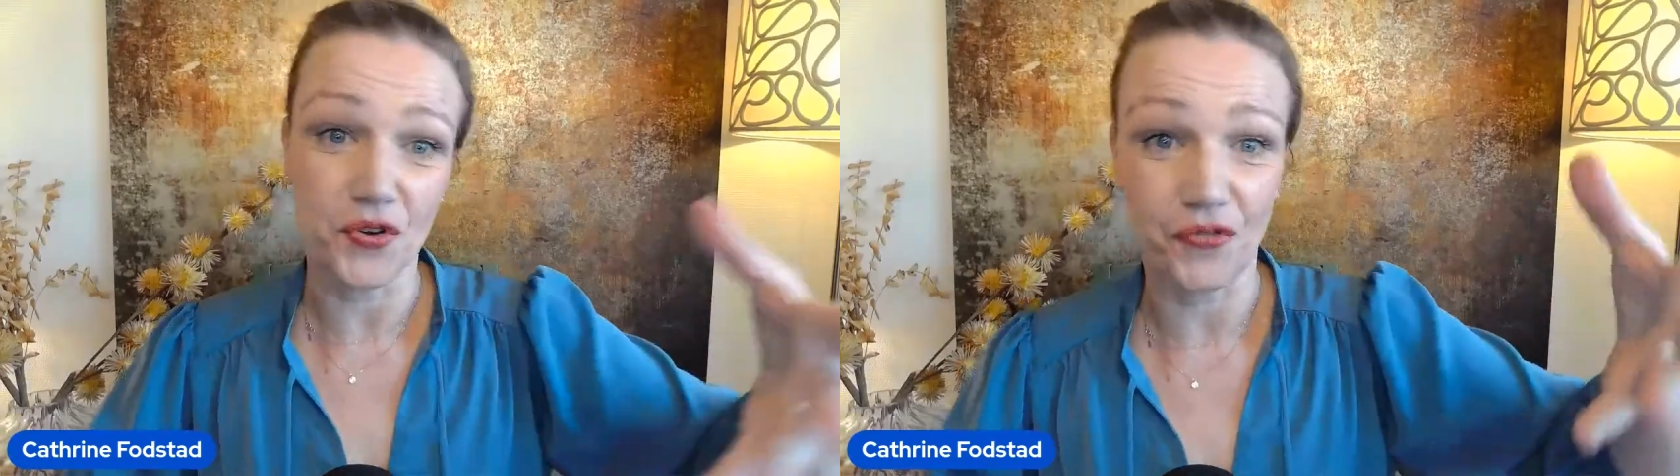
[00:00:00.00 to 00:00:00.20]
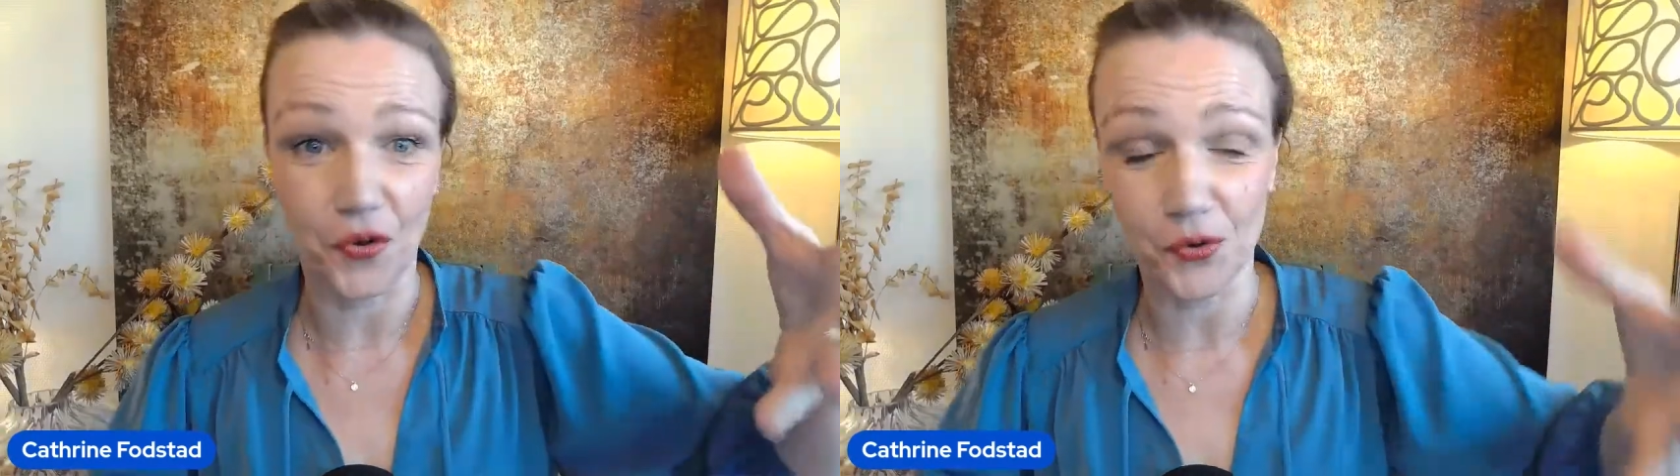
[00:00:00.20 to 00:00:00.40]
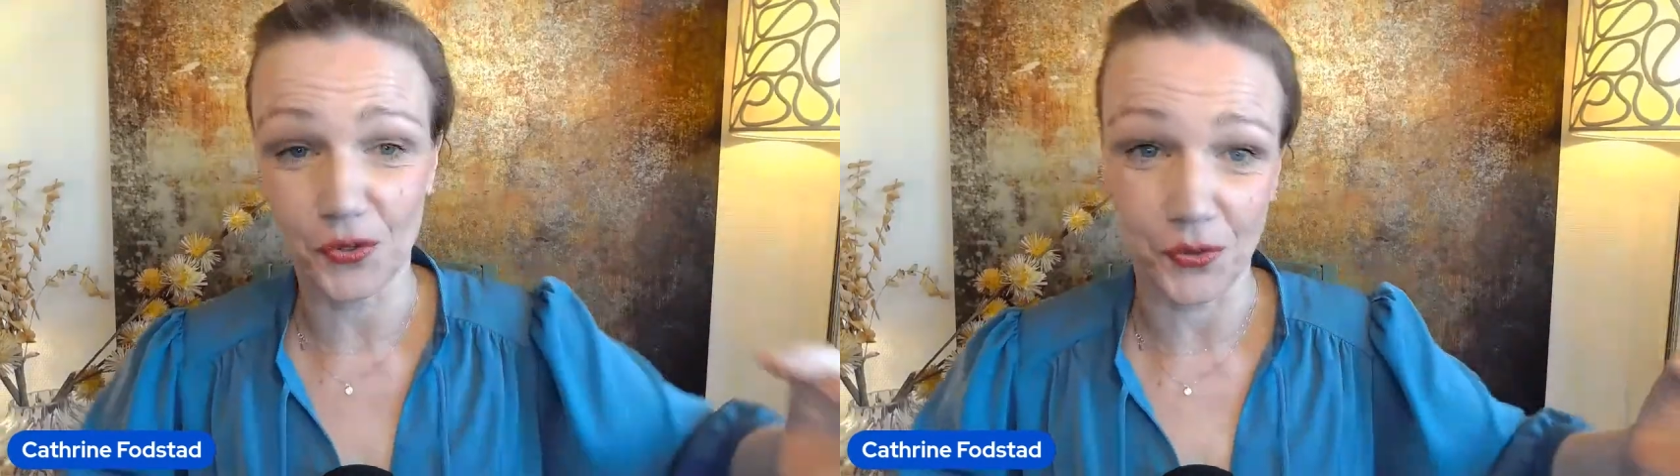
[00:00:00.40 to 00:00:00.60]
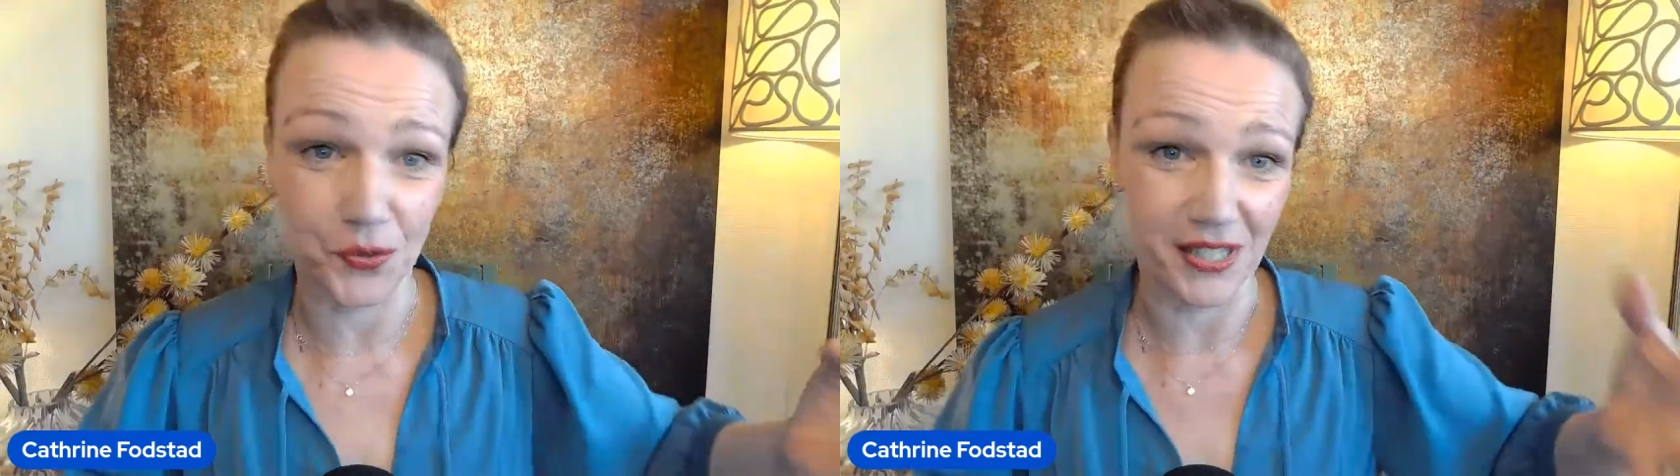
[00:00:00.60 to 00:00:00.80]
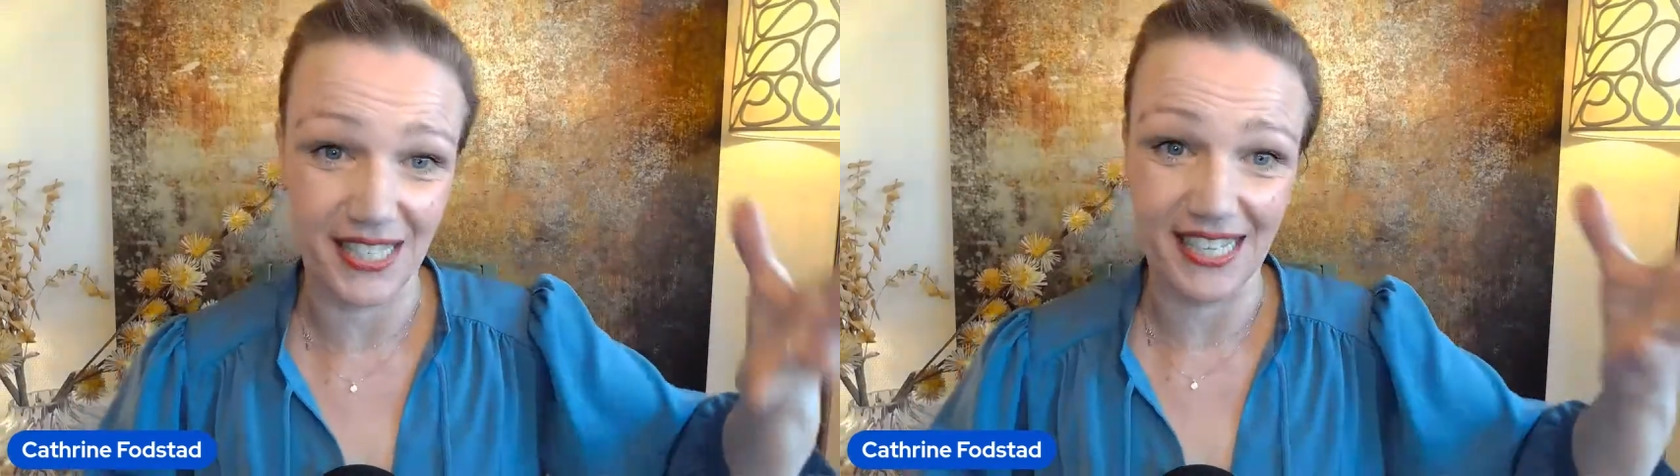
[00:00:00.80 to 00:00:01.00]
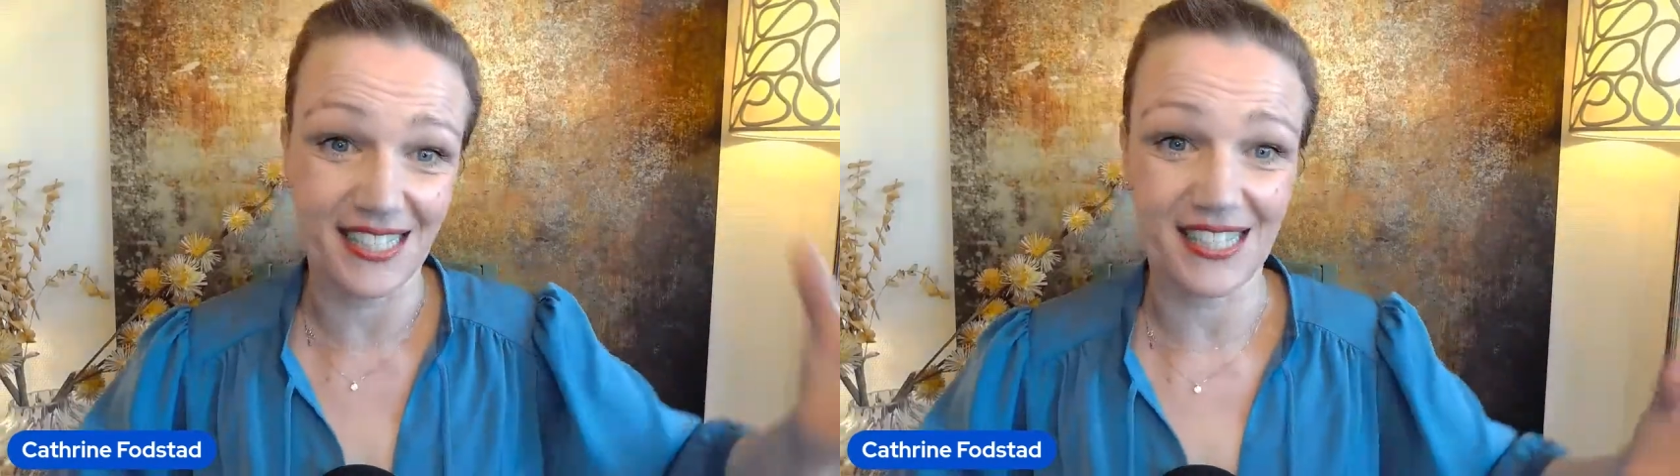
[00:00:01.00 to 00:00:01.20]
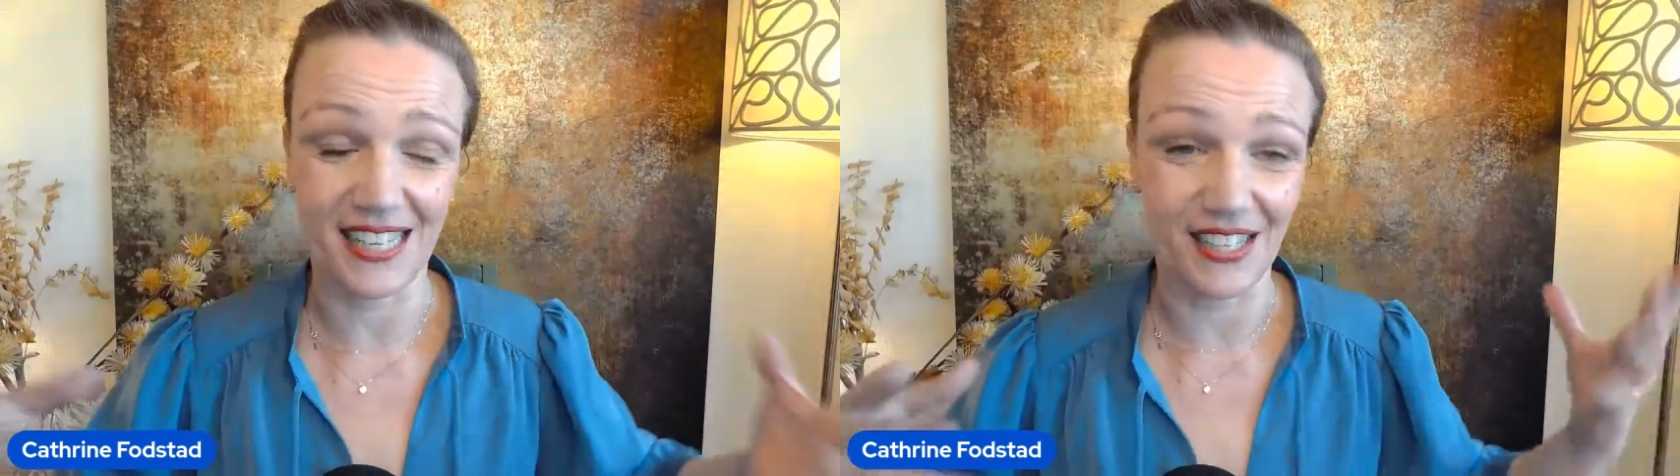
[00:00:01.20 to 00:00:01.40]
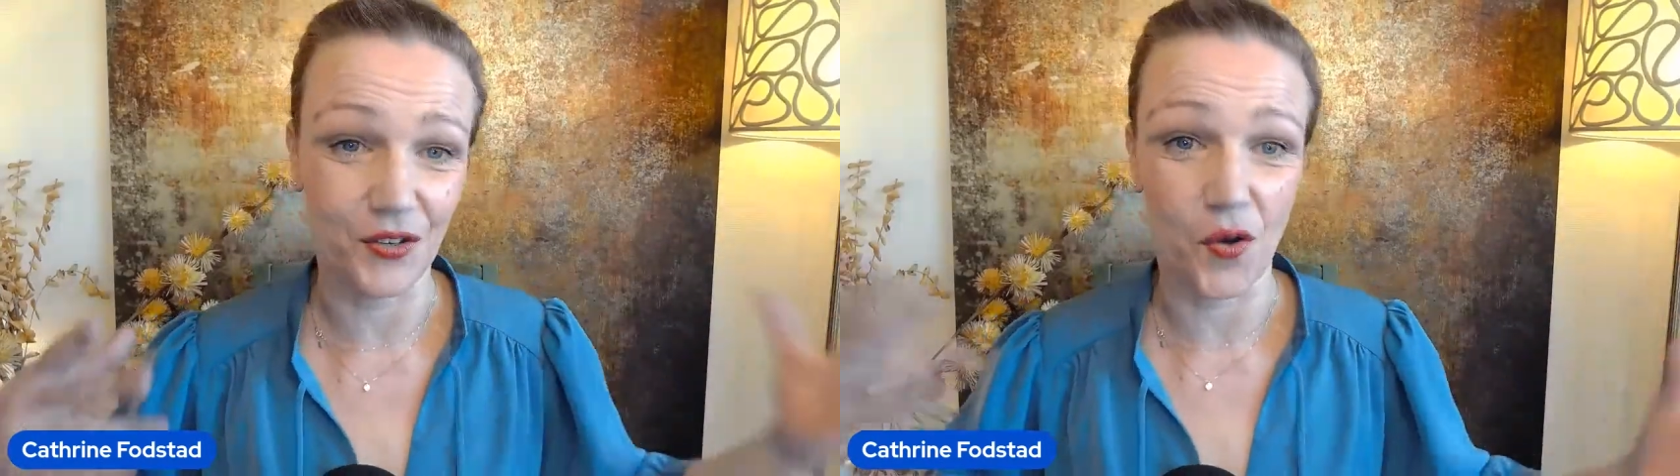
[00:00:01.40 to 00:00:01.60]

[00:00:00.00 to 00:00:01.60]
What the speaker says: the foal to the tits, and